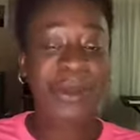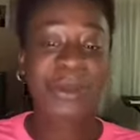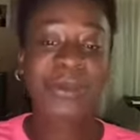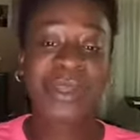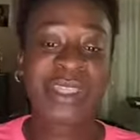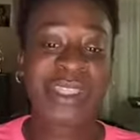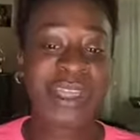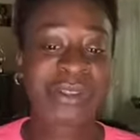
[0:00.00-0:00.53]

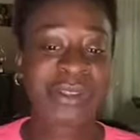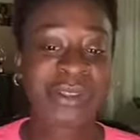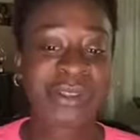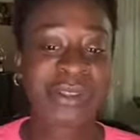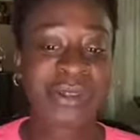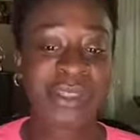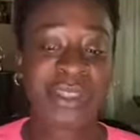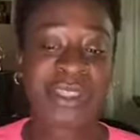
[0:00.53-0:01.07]
reach out to
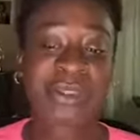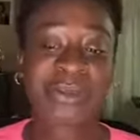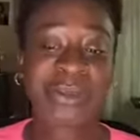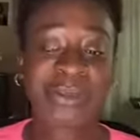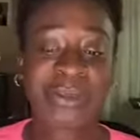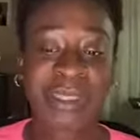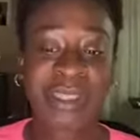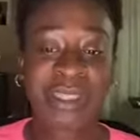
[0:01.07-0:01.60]
Coach Erue
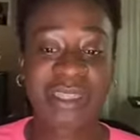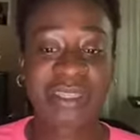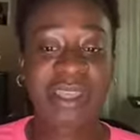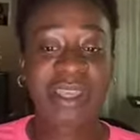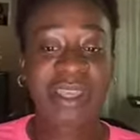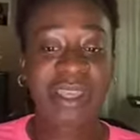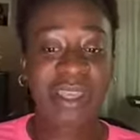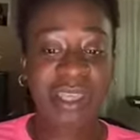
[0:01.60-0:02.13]
because
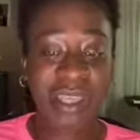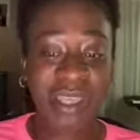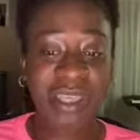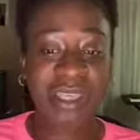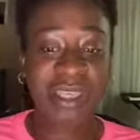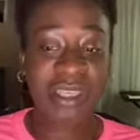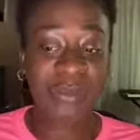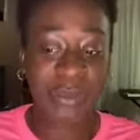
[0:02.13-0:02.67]

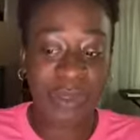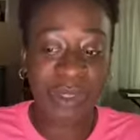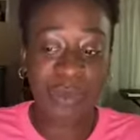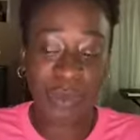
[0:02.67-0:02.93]
he will